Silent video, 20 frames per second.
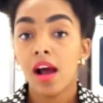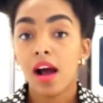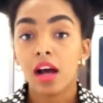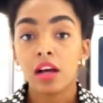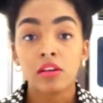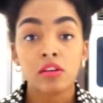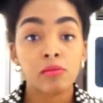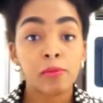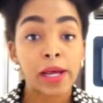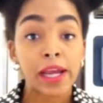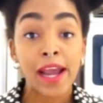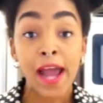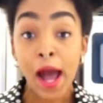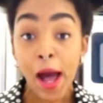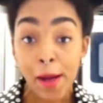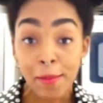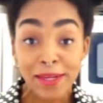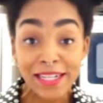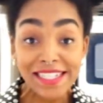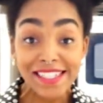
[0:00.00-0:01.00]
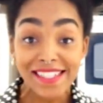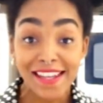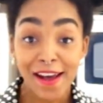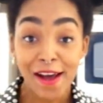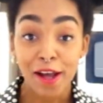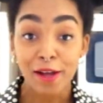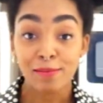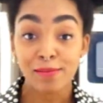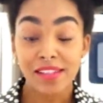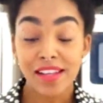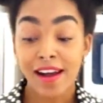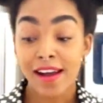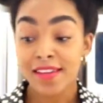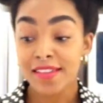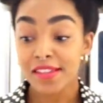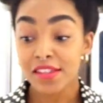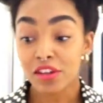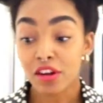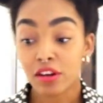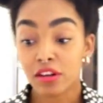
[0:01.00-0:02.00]
I don't know how many times I
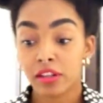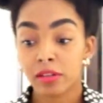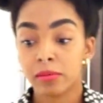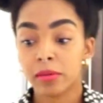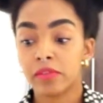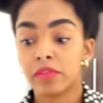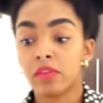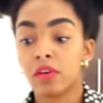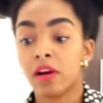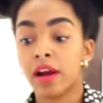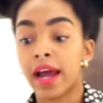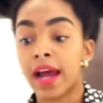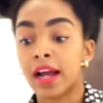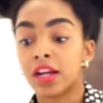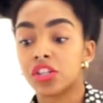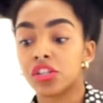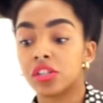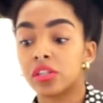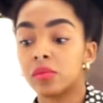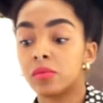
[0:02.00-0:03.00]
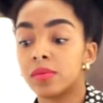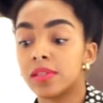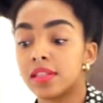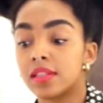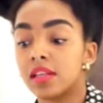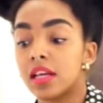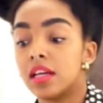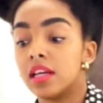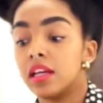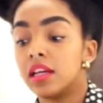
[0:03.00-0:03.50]
started before I actually was,